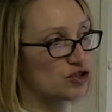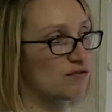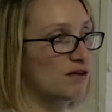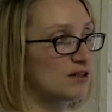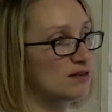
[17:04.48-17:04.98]

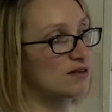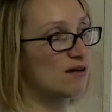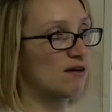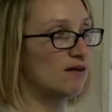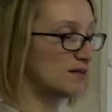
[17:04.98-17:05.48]

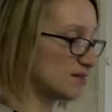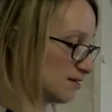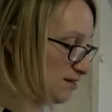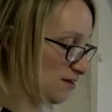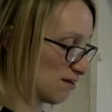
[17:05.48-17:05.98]
that
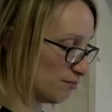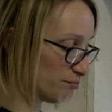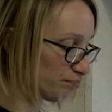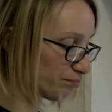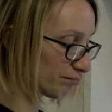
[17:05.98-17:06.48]
is
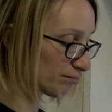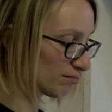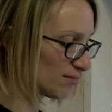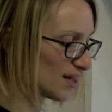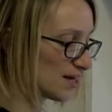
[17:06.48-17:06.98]

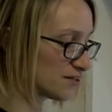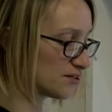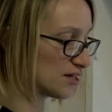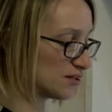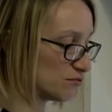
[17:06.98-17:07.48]

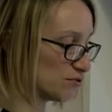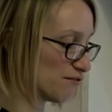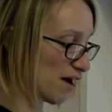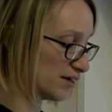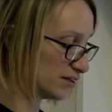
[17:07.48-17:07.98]
associated with
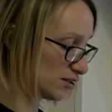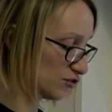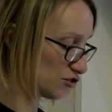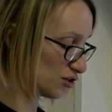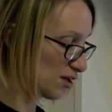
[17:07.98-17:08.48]
heritage.